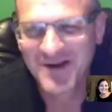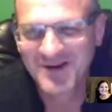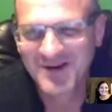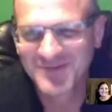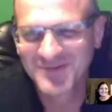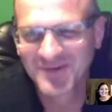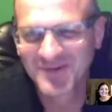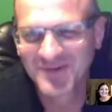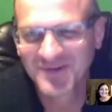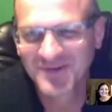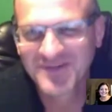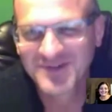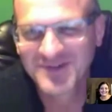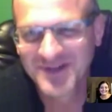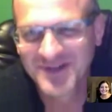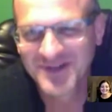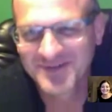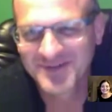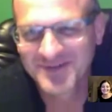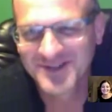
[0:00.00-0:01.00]
for Live the
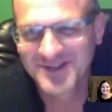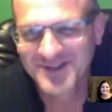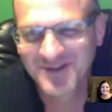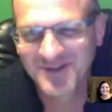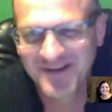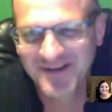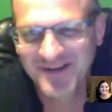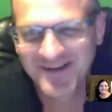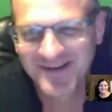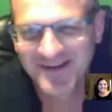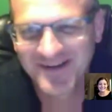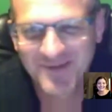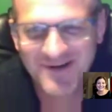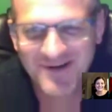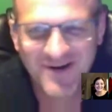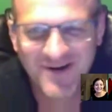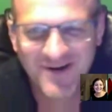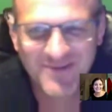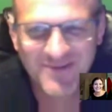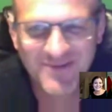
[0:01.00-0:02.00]
Dream just so they can get a Mark
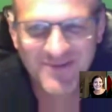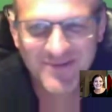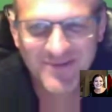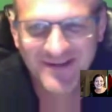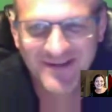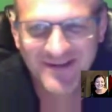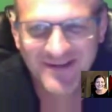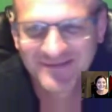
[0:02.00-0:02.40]
Harvard pen.